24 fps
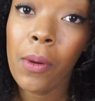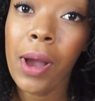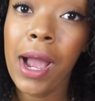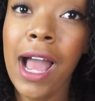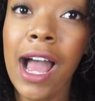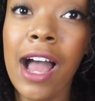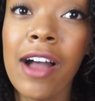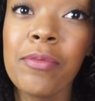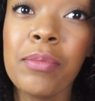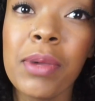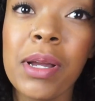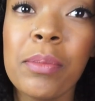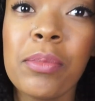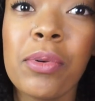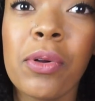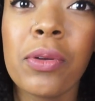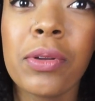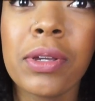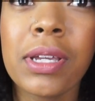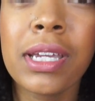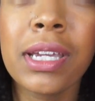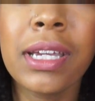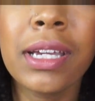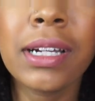I have my
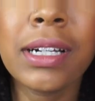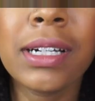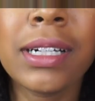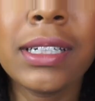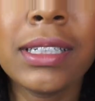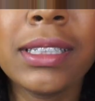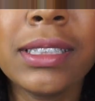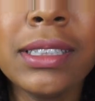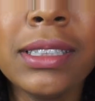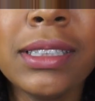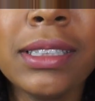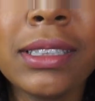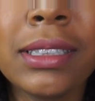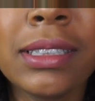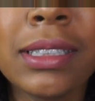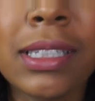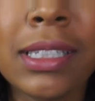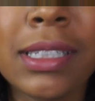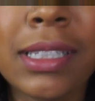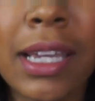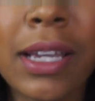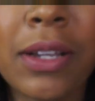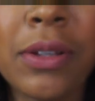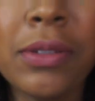bowl here.
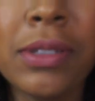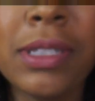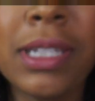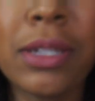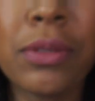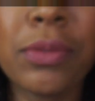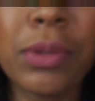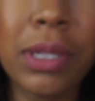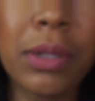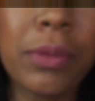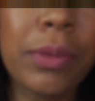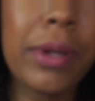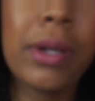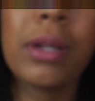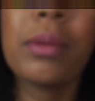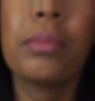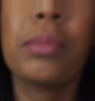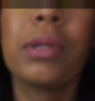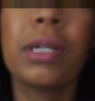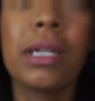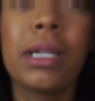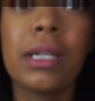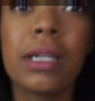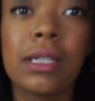This angle is like really
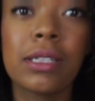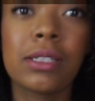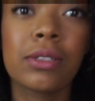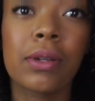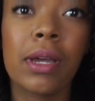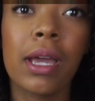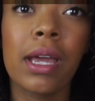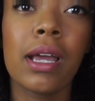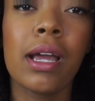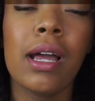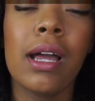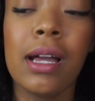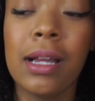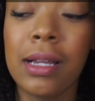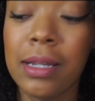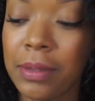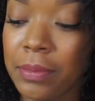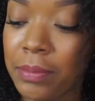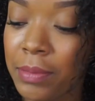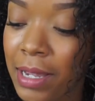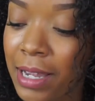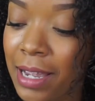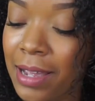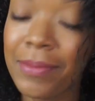weird, but it's okay.
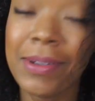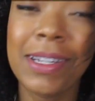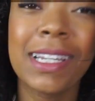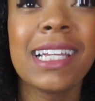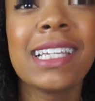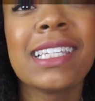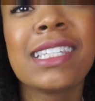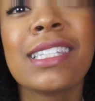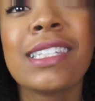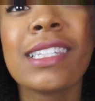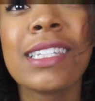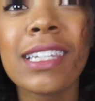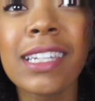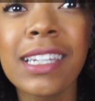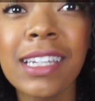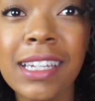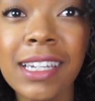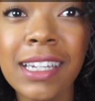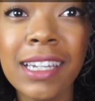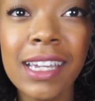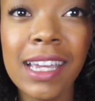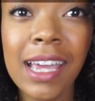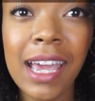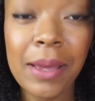I got my
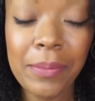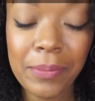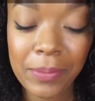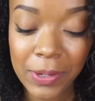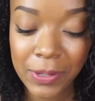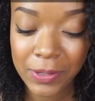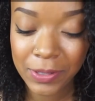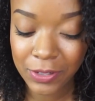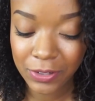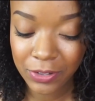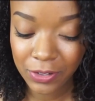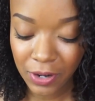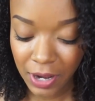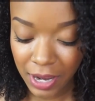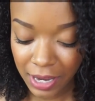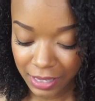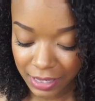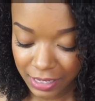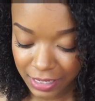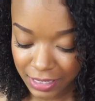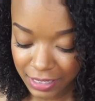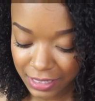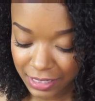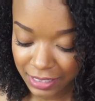Nestea. I'm about to try
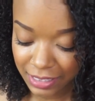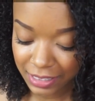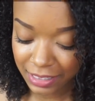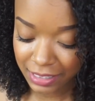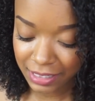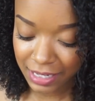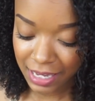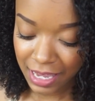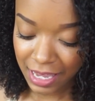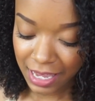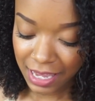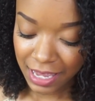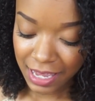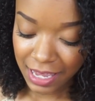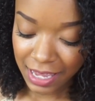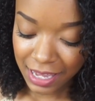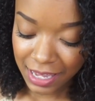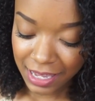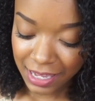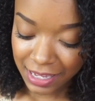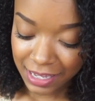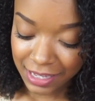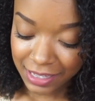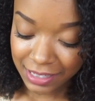this.
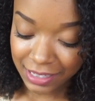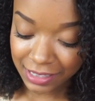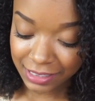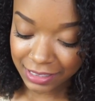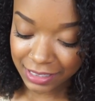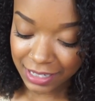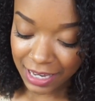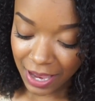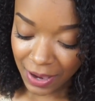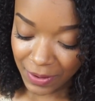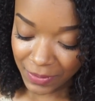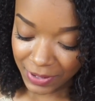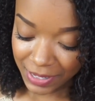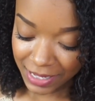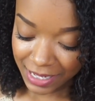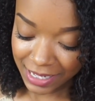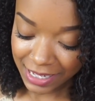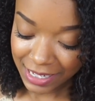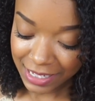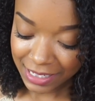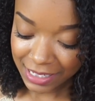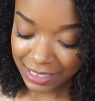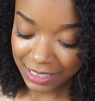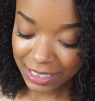Let's see how it
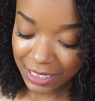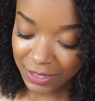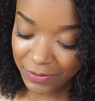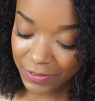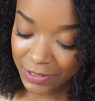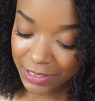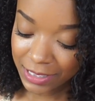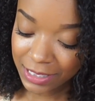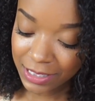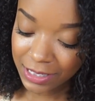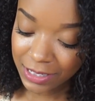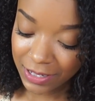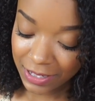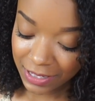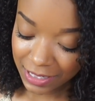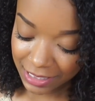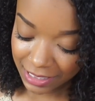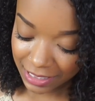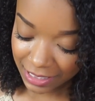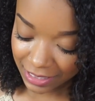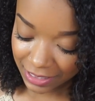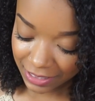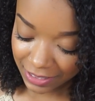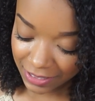is. Let's see if it's as good
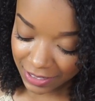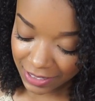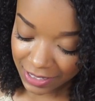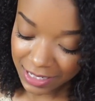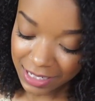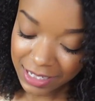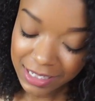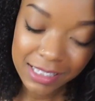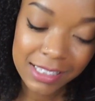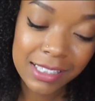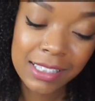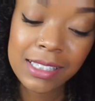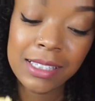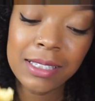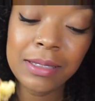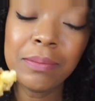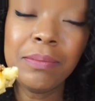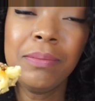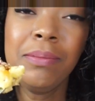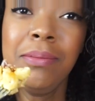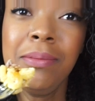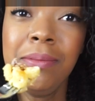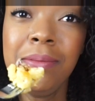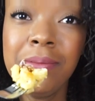as it looks.
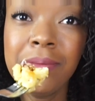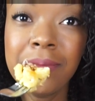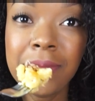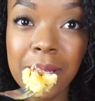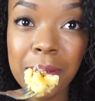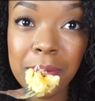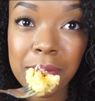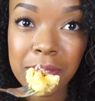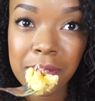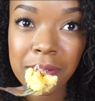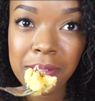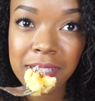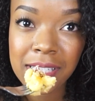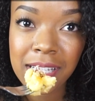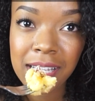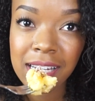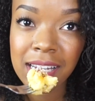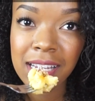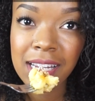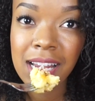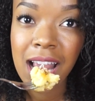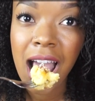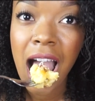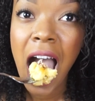I'm so
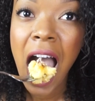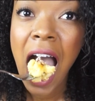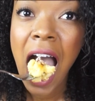excited.